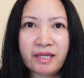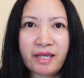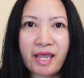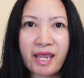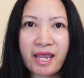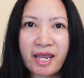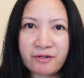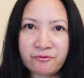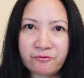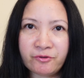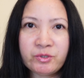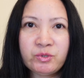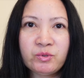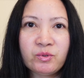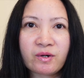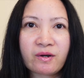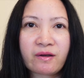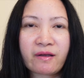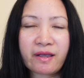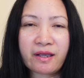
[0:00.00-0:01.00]
and for
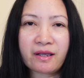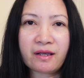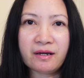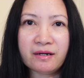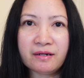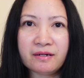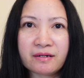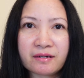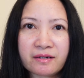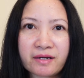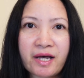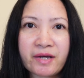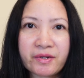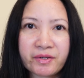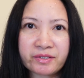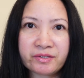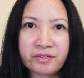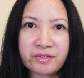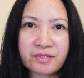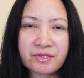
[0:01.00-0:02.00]
your
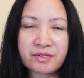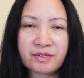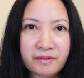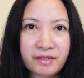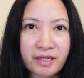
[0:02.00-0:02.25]
characters.